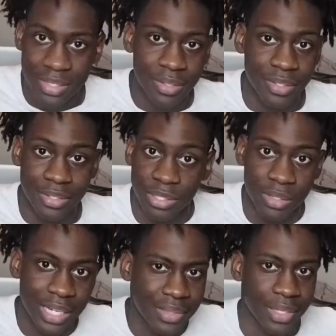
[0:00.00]
so there's no
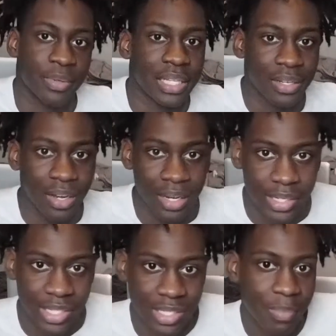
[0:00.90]
nothing really on it,
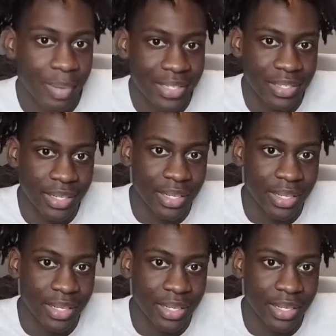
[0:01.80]
just a basic